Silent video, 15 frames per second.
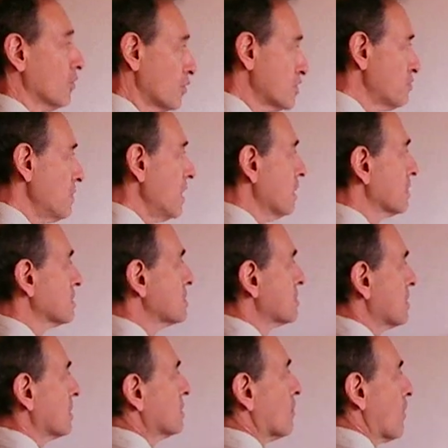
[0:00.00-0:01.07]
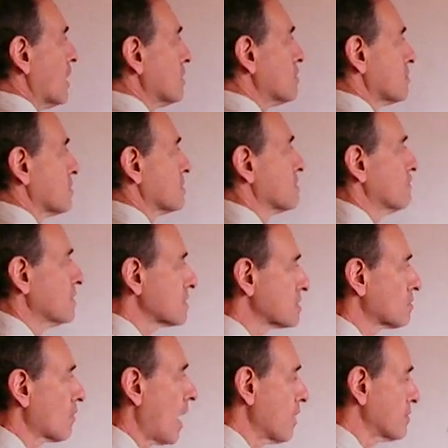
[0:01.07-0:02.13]
which means that the radiuses of
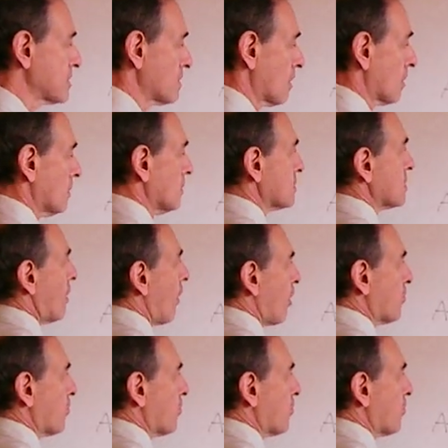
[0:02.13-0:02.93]
inscribed circles are